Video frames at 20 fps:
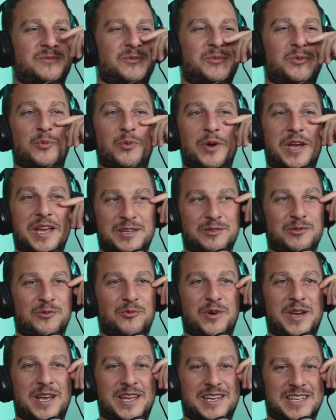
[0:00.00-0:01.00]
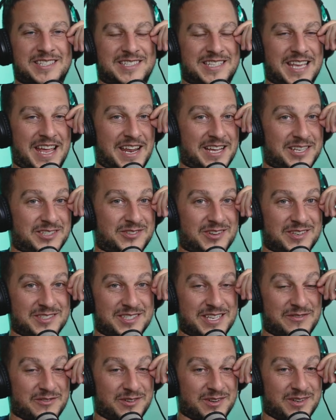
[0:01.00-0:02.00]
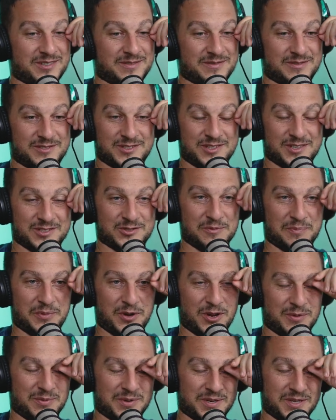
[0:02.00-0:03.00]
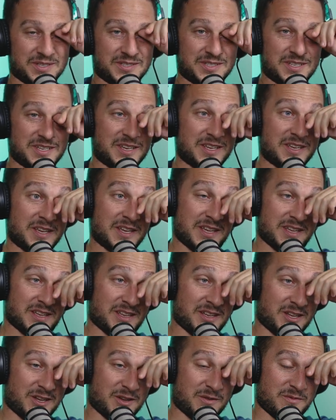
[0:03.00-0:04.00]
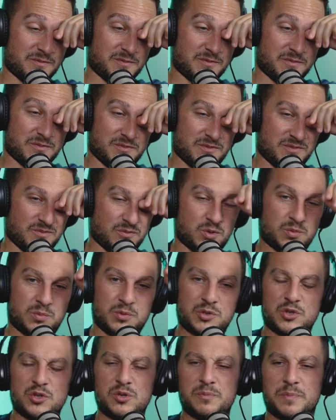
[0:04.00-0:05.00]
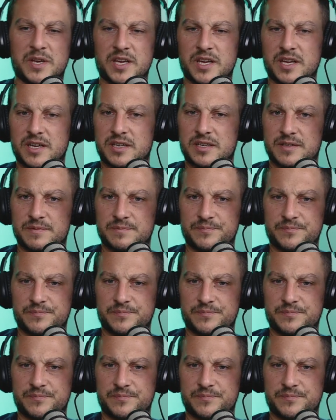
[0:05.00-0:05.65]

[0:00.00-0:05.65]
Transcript: the weirdest 10 exercises ever. Just do burpees. What would you pick?